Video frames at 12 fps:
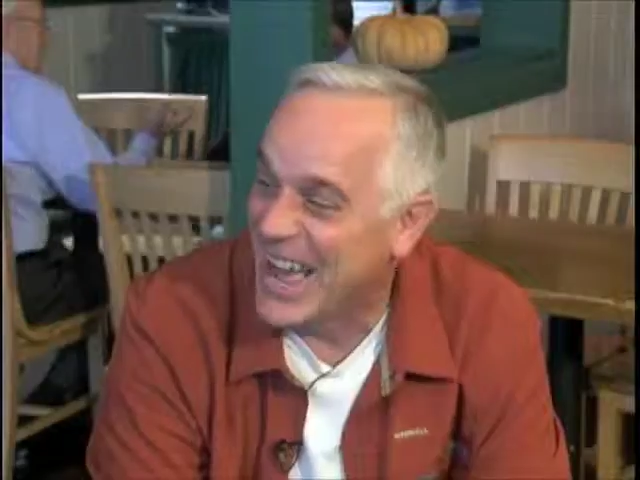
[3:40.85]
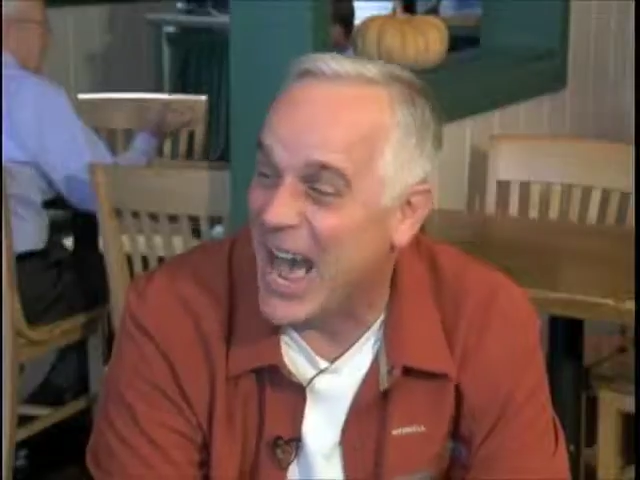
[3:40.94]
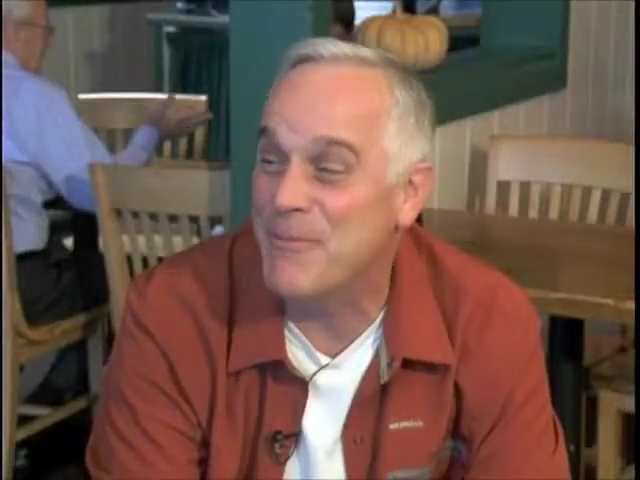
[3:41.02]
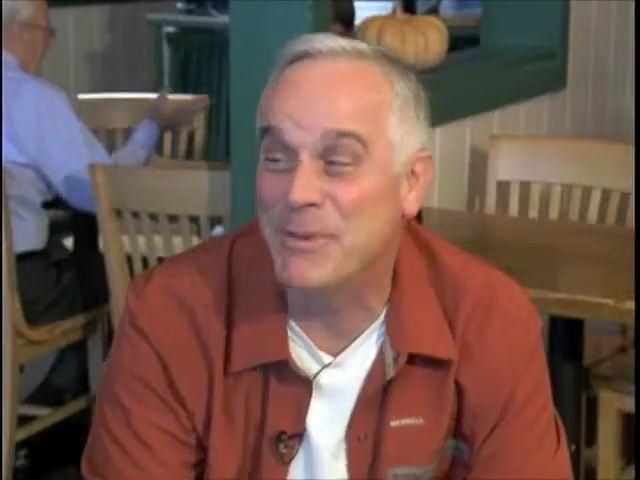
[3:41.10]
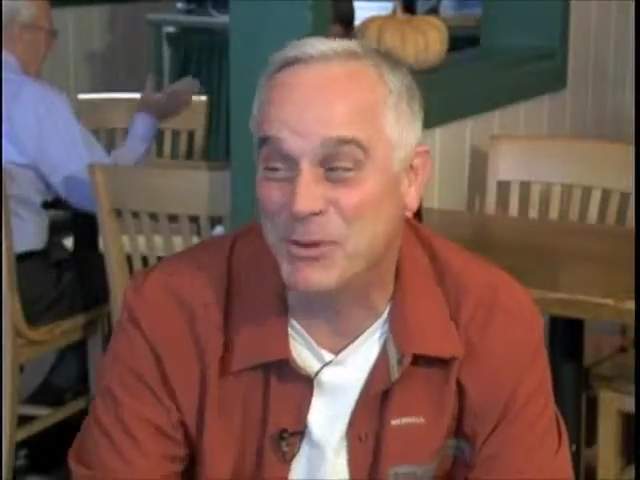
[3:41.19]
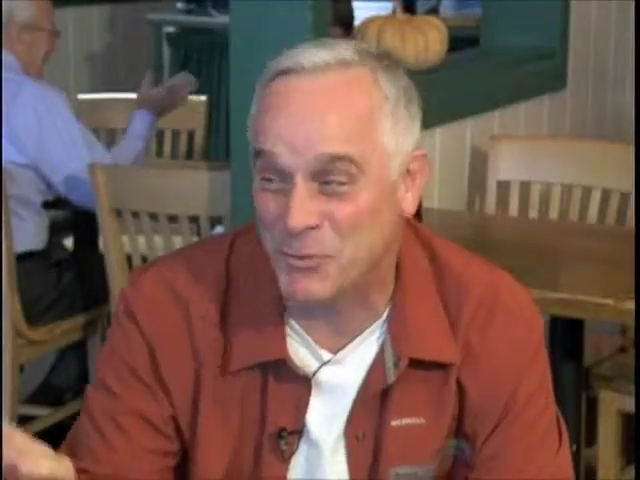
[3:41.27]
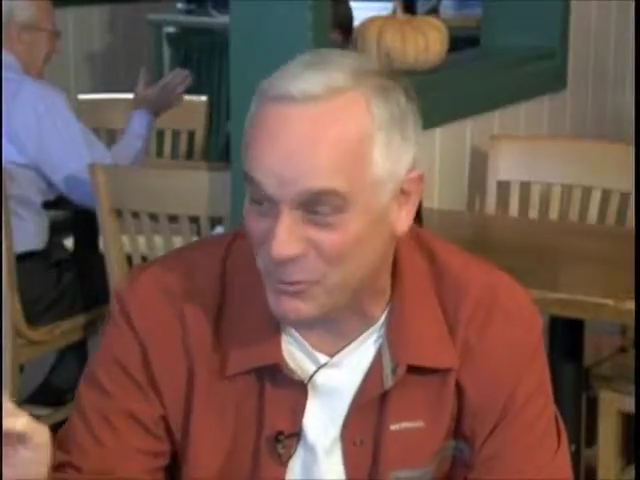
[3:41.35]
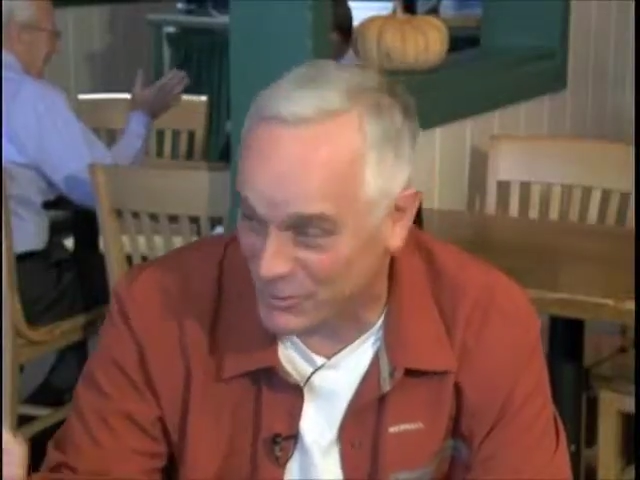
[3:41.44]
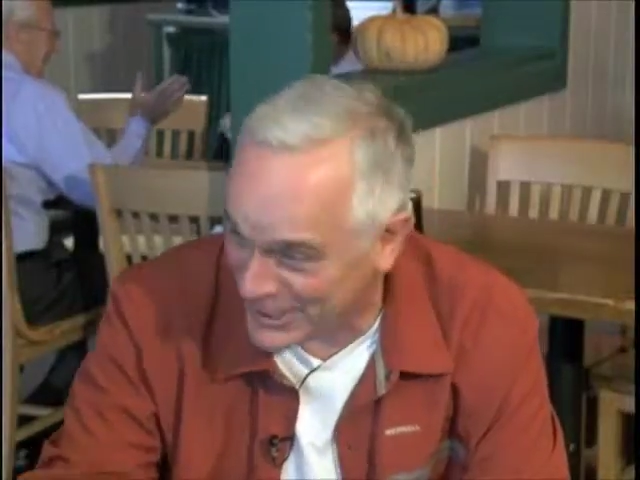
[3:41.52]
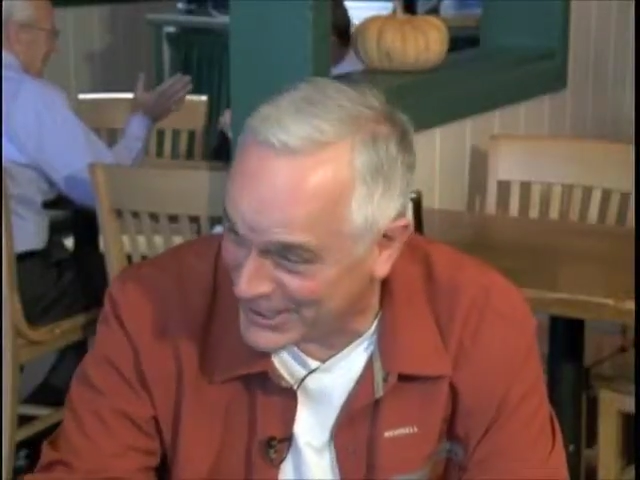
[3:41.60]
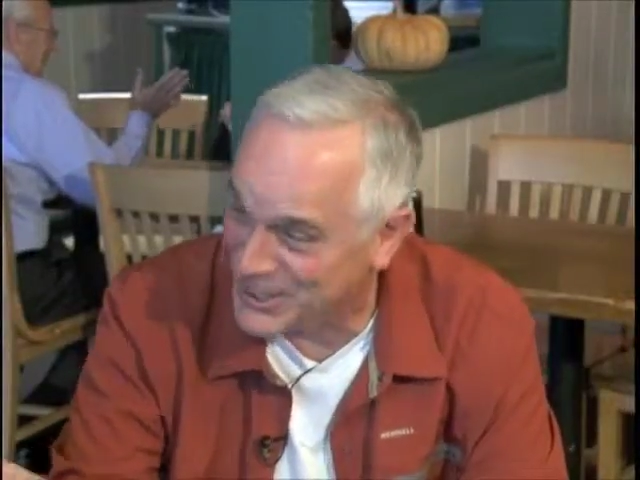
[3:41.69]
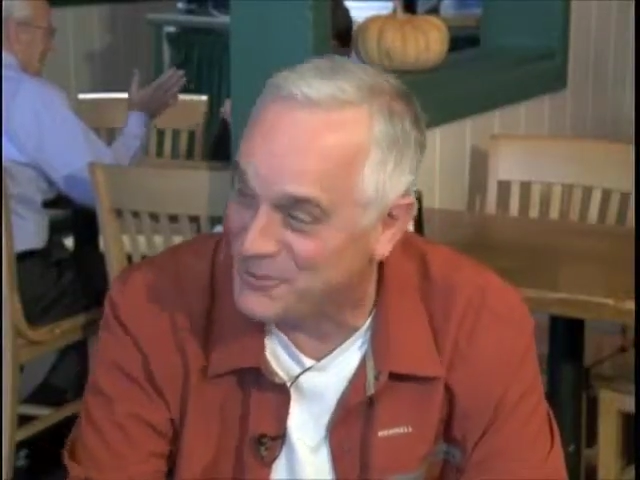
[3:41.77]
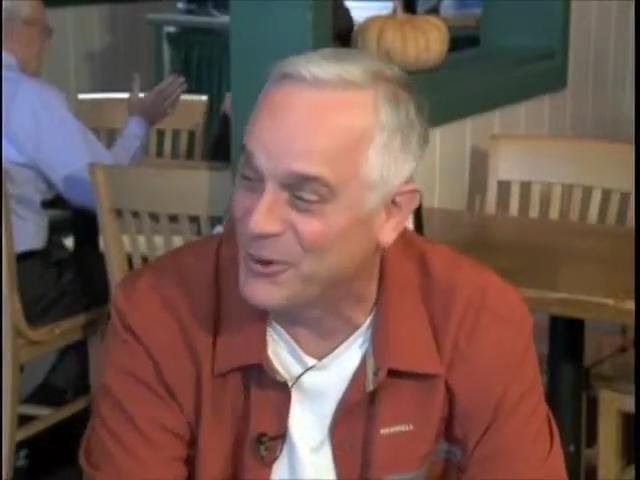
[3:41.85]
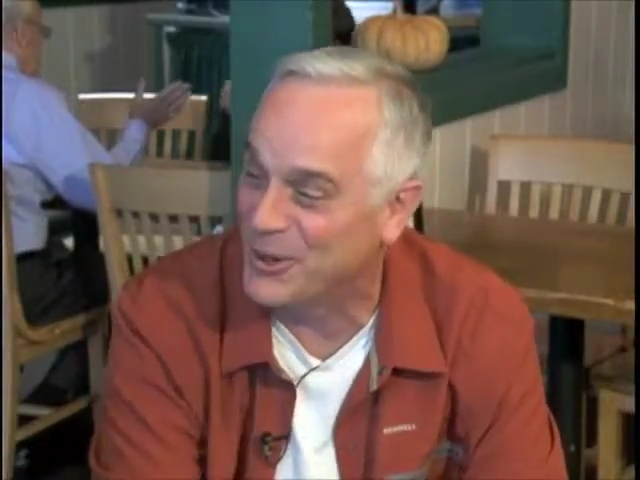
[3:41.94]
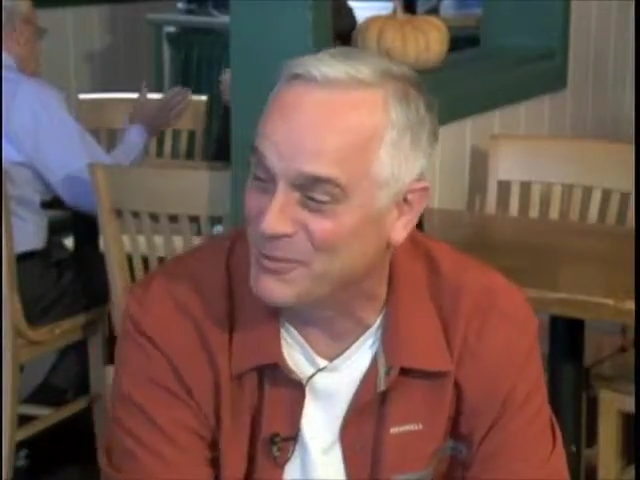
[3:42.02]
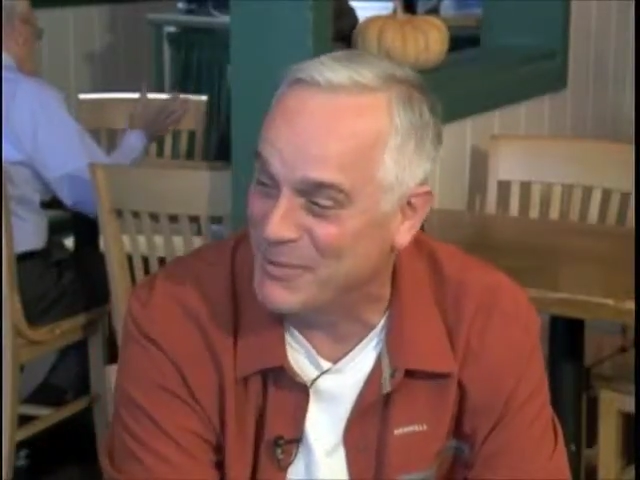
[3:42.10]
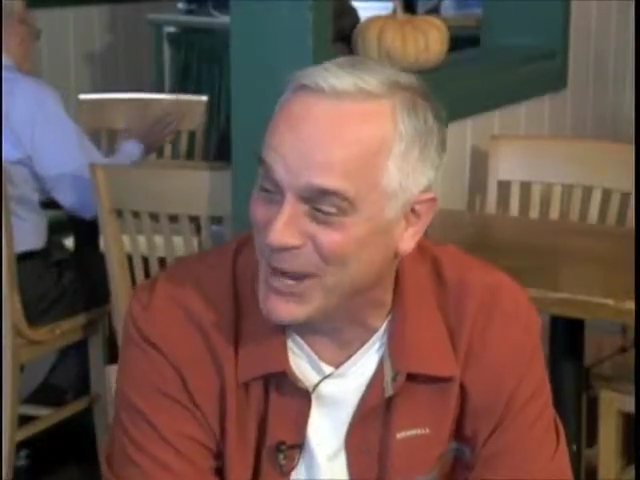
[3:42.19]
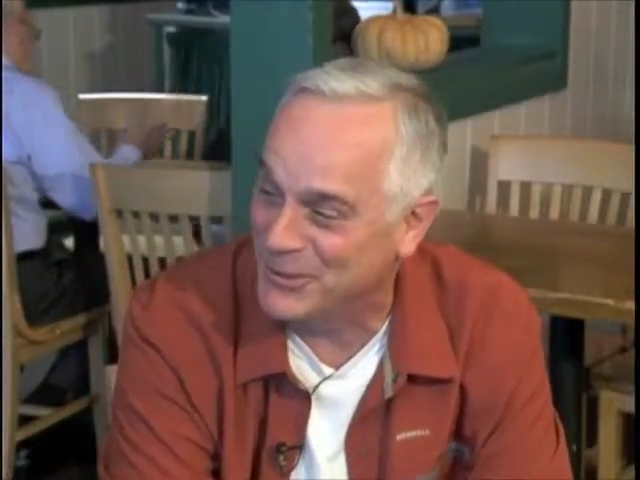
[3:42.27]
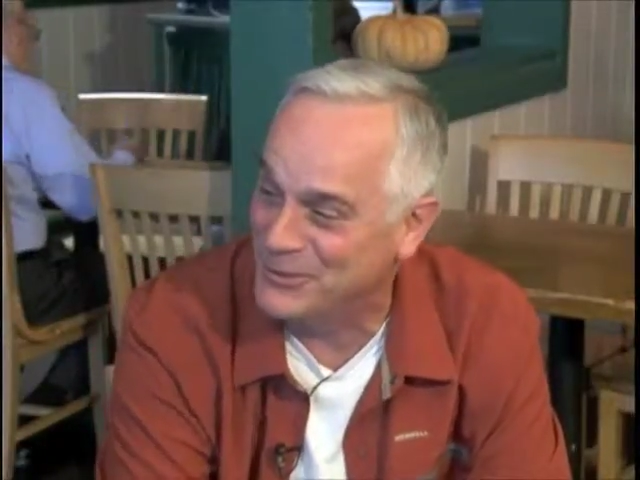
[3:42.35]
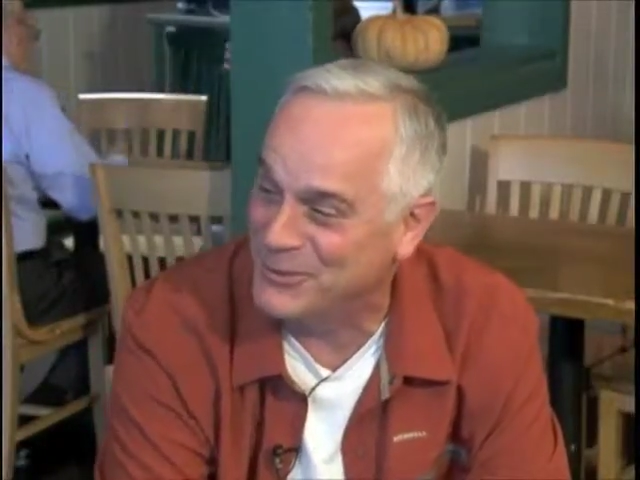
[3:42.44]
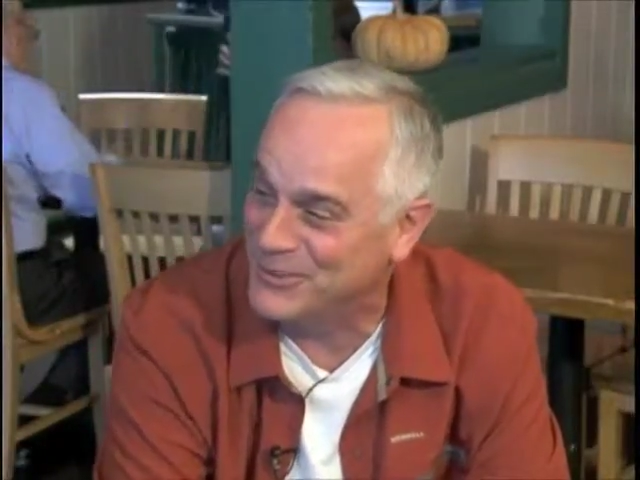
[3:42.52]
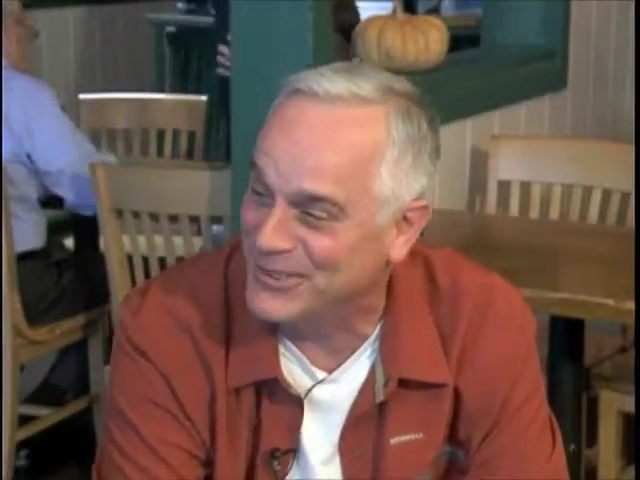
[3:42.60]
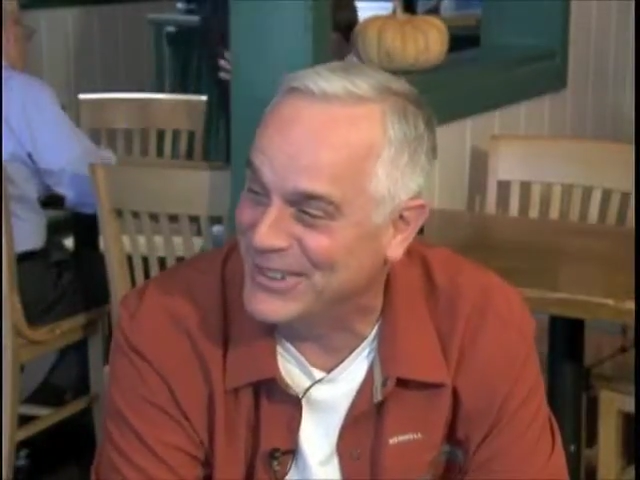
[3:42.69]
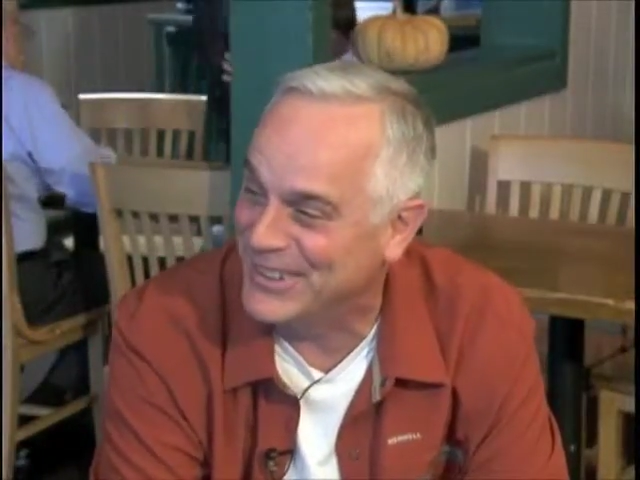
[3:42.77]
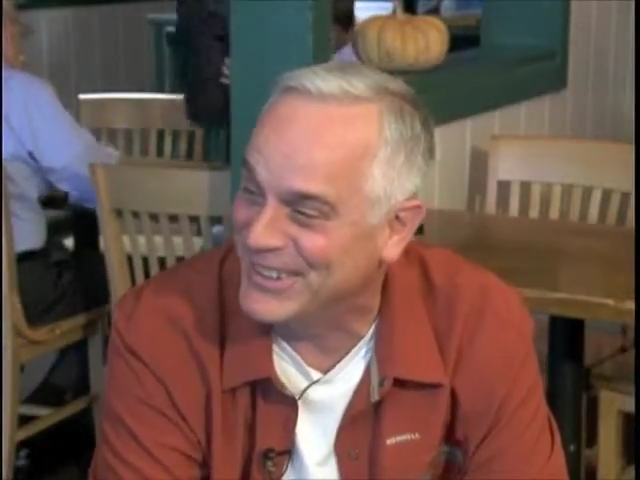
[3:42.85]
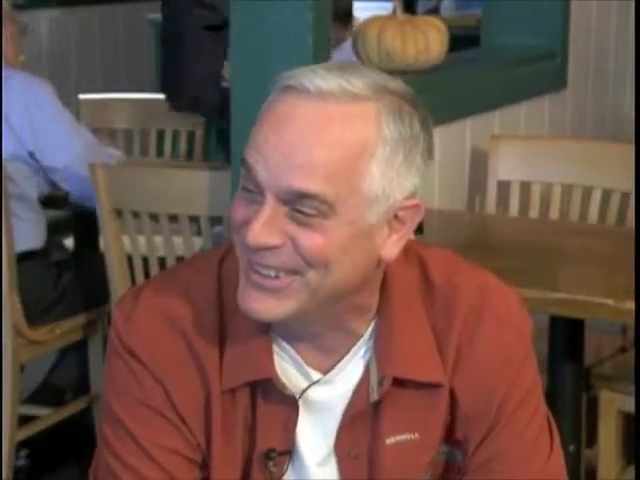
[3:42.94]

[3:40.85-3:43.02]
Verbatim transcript: I'd be really worried about you if you did.